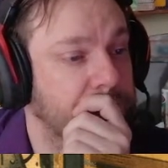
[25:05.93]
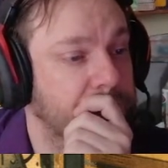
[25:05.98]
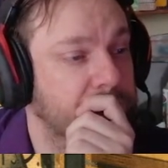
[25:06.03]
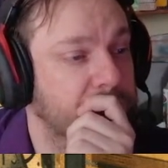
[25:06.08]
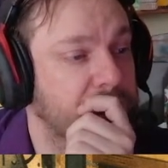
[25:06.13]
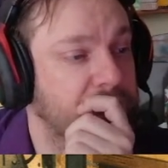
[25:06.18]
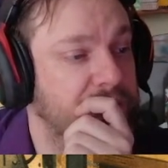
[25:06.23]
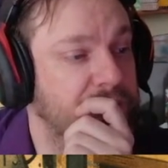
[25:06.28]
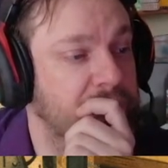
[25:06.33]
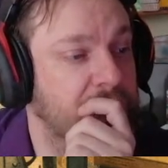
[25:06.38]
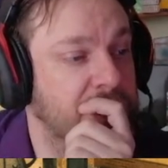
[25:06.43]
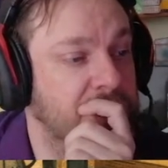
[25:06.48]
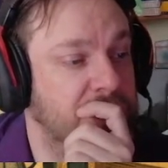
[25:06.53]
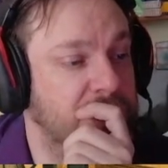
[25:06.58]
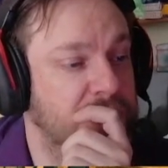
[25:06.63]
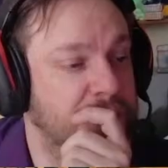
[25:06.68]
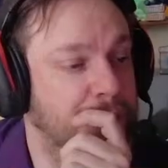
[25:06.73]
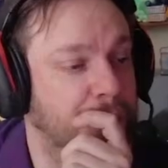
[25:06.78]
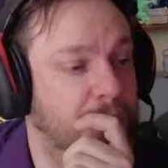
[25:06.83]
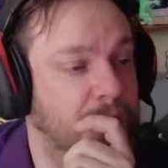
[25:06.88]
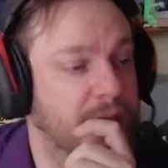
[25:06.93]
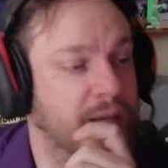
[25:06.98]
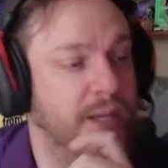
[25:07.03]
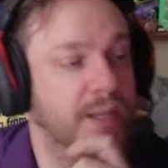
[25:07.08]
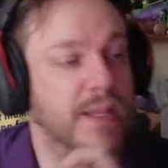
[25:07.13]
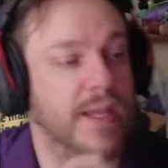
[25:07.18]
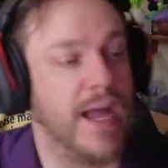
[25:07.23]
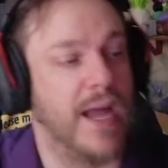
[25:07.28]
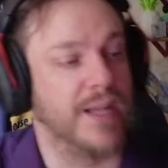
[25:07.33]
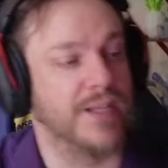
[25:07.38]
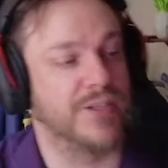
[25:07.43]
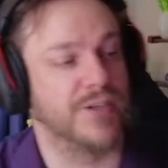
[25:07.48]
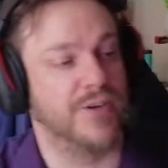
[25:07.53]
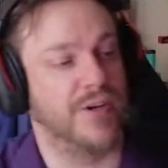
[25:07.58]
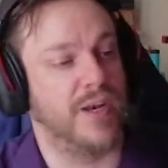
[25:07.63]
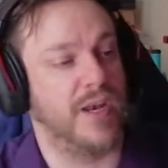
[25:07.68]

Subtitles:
So that should just plug into that. So